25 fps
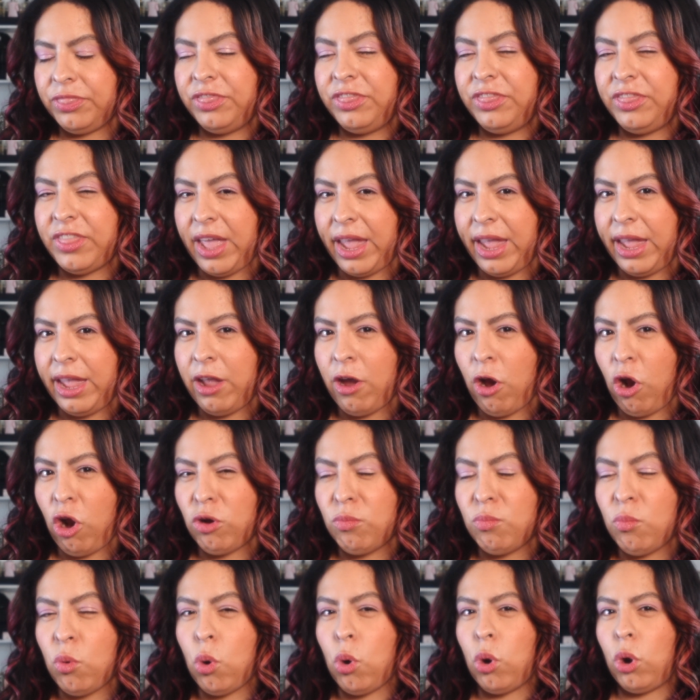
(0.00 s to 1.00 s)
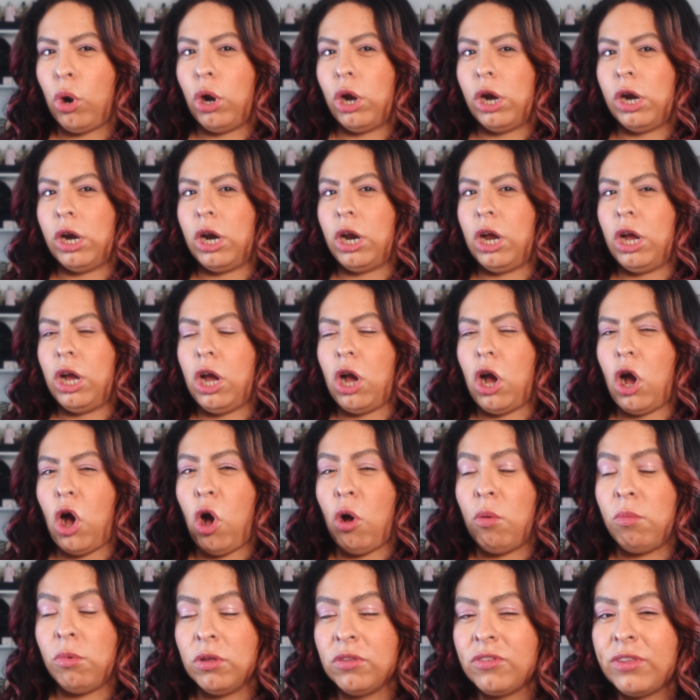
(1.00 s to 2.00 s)
they are more
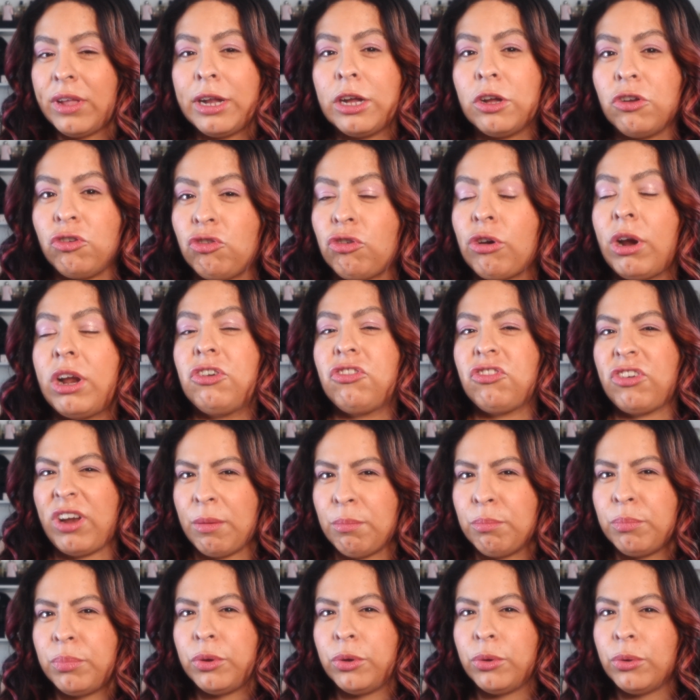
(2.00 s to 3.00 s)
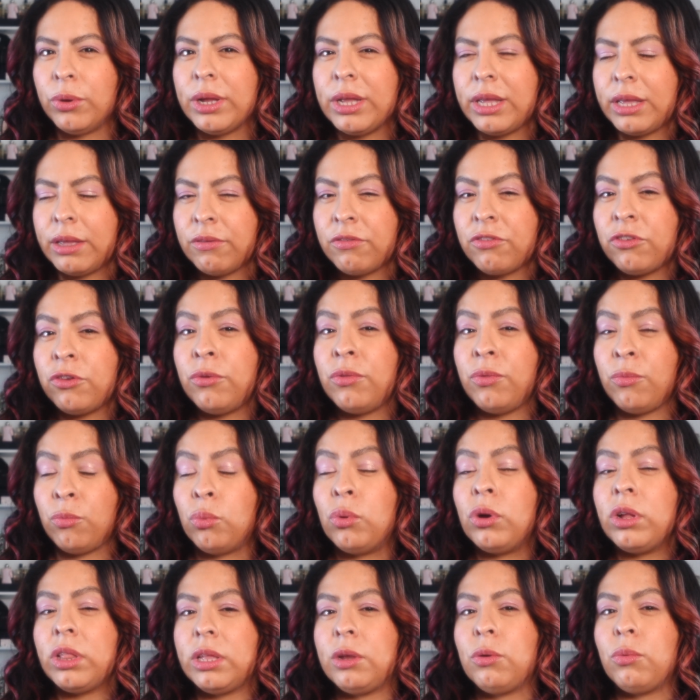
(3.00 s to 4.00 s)
almost like a dry shampoo. It gives you
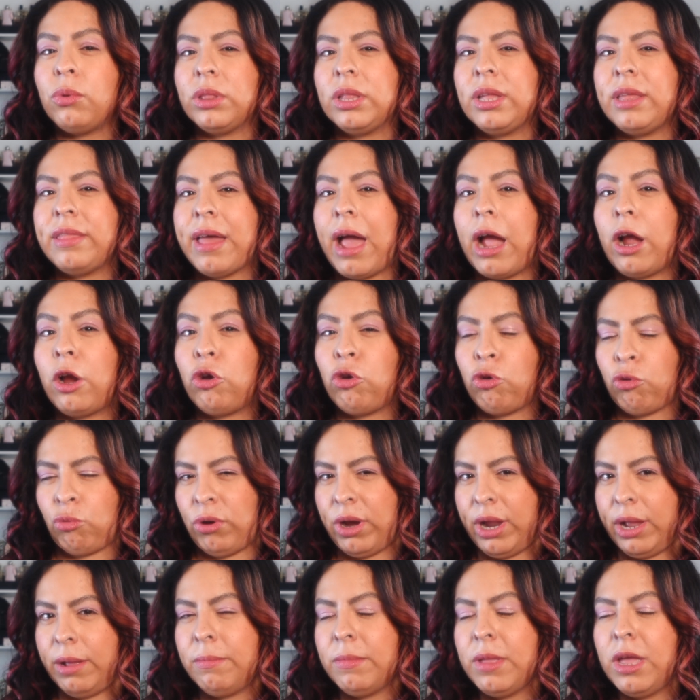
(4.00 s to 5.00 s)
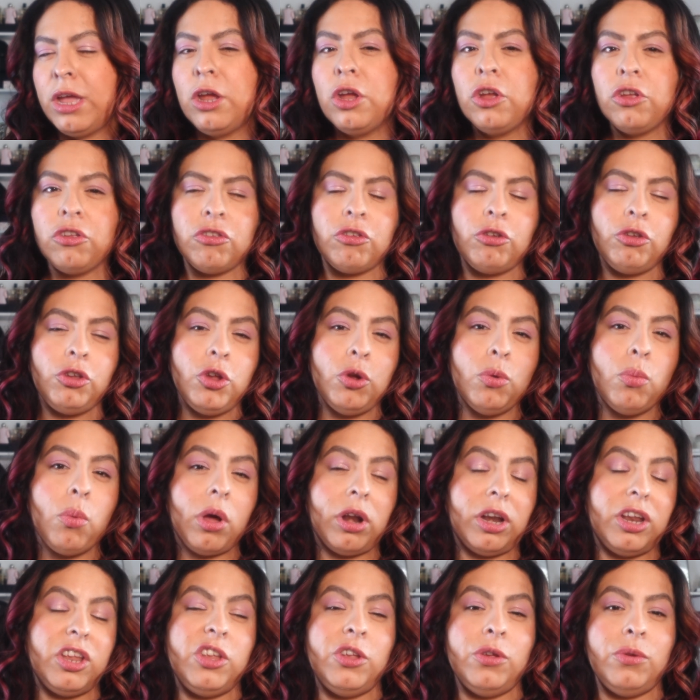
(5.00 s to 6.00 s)
really that grip. So you
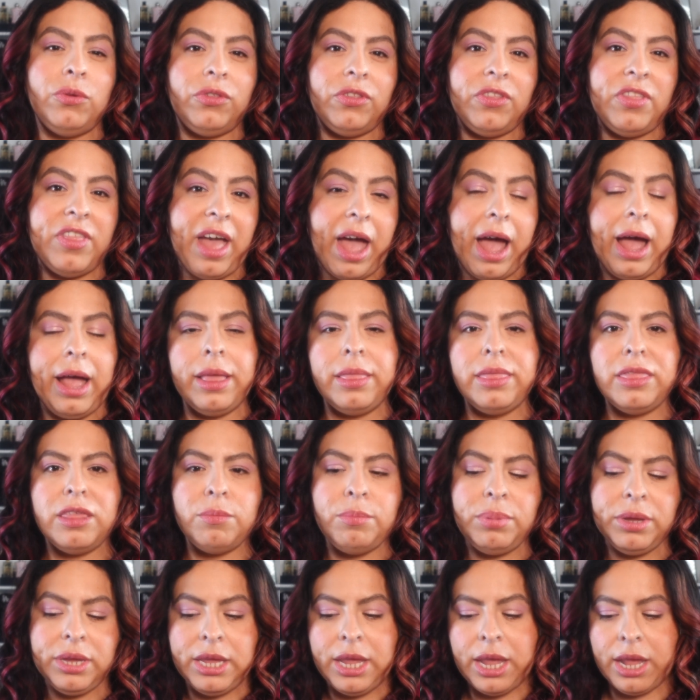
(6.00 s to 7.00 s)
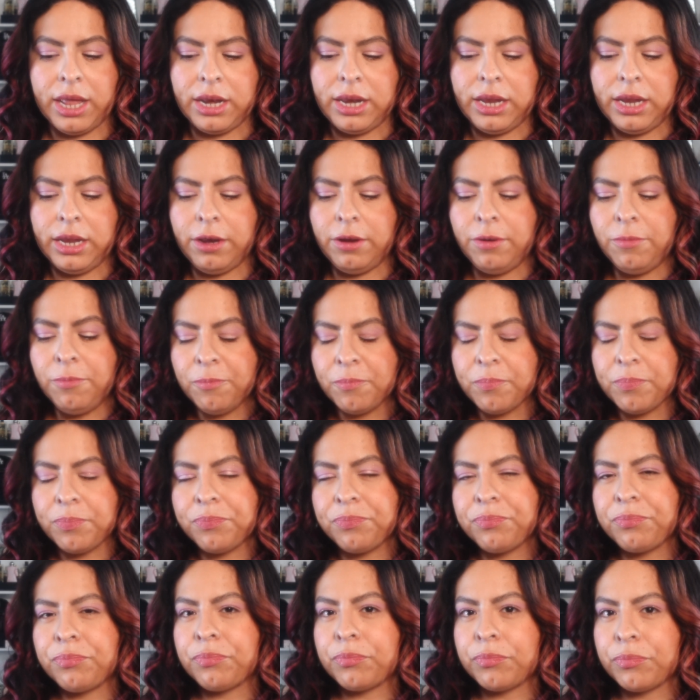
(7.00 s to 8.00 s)
want to use that in the beginning,
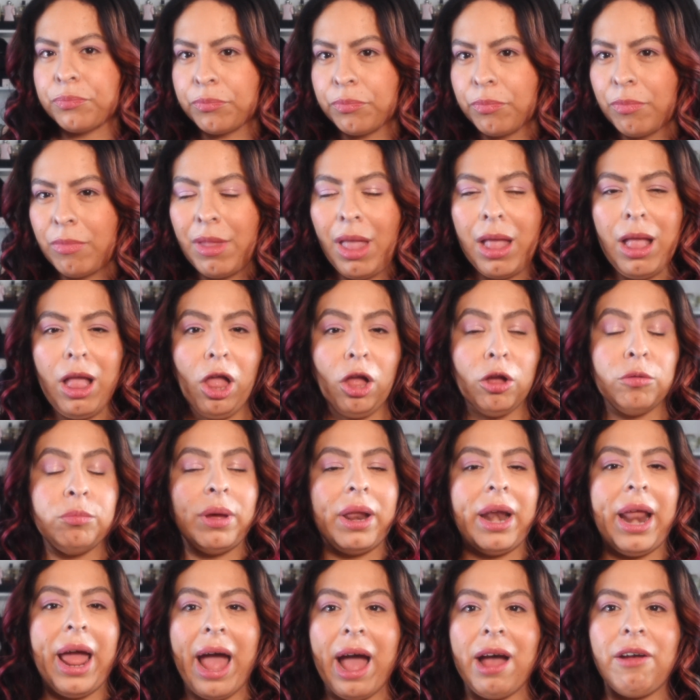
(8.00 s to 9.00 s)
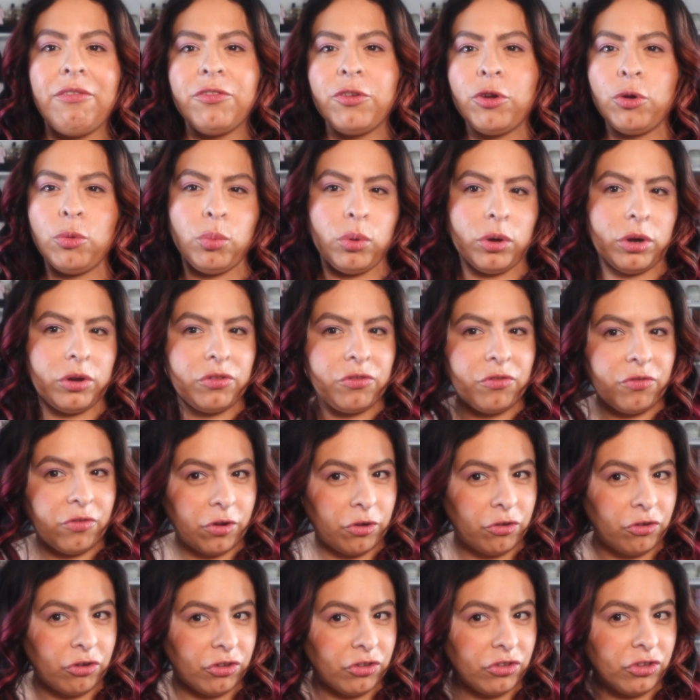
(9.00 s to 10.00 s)
but afterwards for
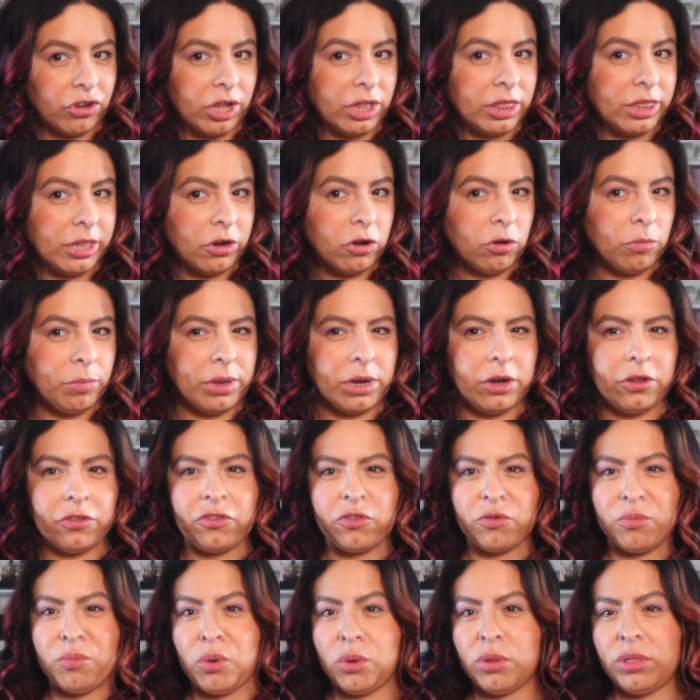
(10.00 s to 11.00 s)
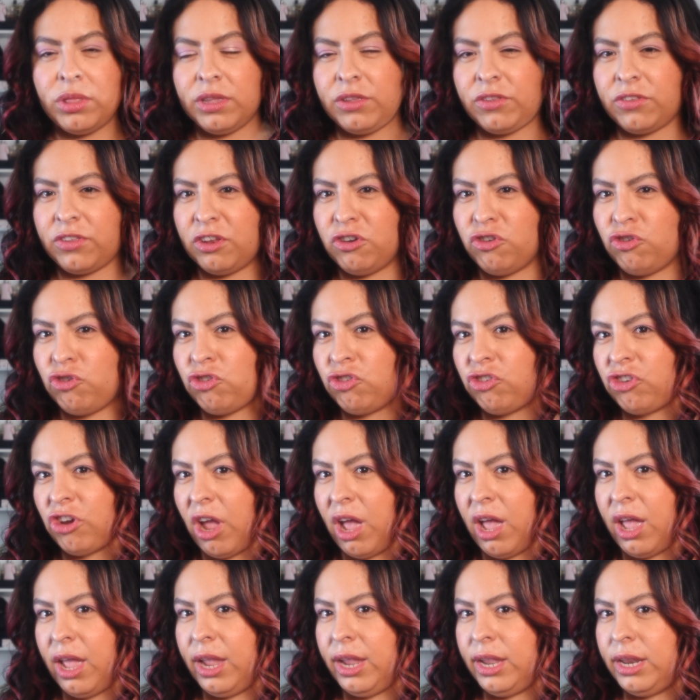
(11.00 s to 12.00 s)
just a little bit of smoothness and
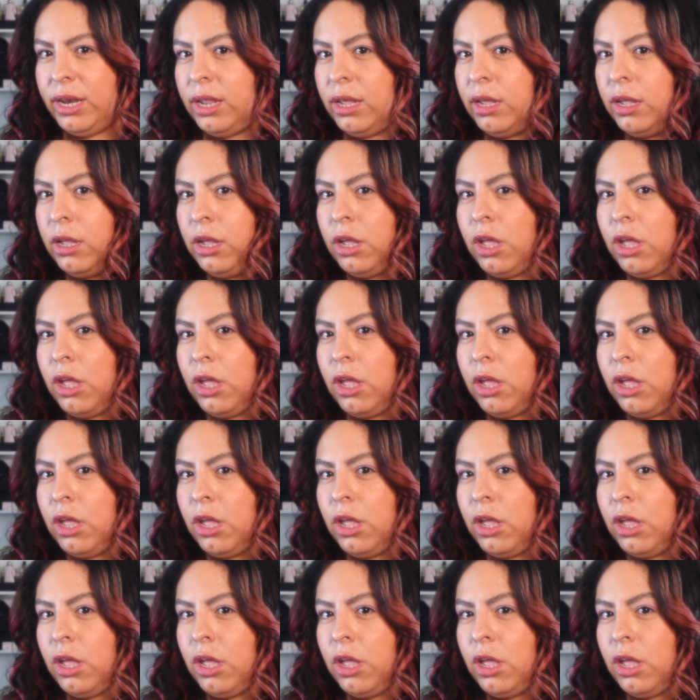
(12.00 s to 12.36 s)
shine,